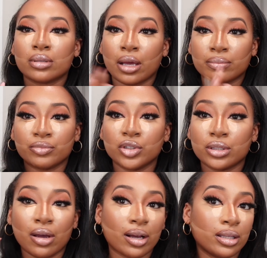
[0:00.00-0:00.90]
Okay, you see
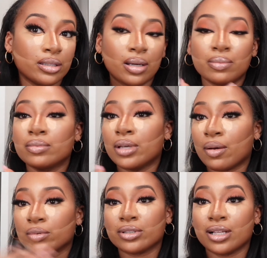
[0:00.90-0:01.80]
how I cleaned up? Yeah,
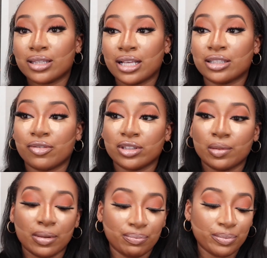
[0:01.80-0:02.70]
we're just gonna let that sit for a
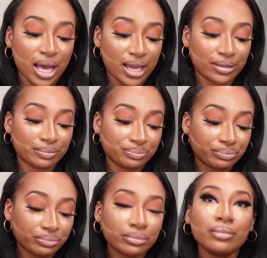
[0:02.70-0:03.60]
little bit. But
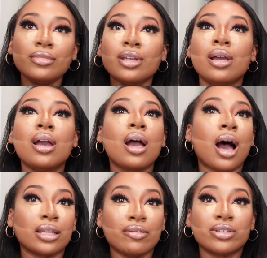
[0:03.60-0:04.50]

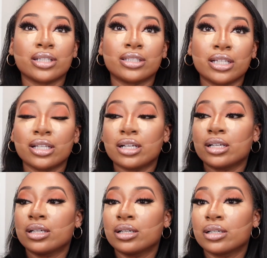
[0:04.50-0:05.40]
I love this
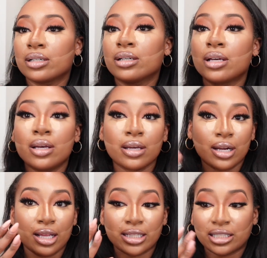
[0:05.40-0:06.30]
concealer.
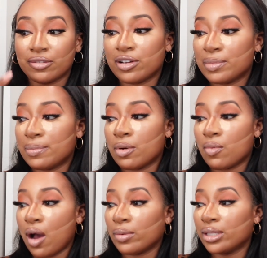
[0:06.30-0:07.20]
Gonna let that sit for a minute, but
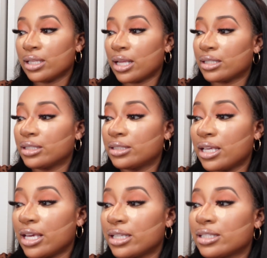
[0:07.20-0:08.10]
while we're letting that
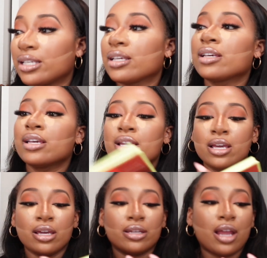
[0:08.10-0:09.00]
sit,
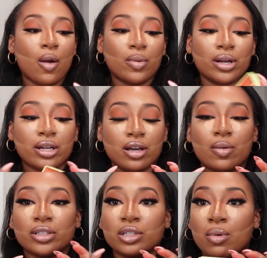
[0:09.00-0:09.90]
now we're gonna go
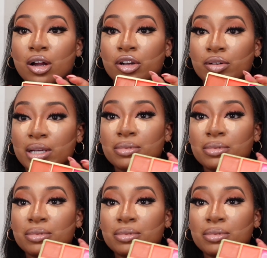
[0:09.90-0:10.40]
into our cream.